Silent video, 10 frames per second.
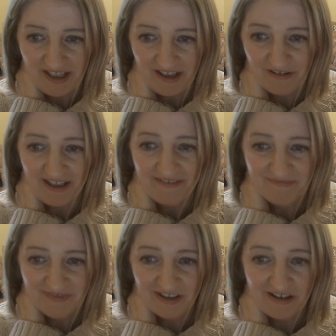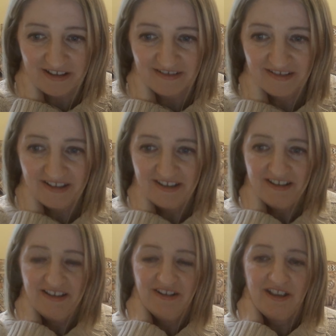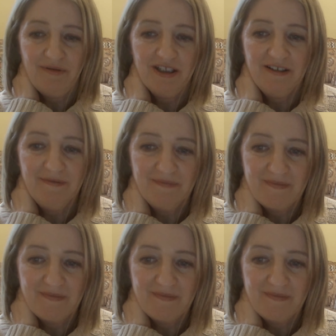Okay, I got it. There we go.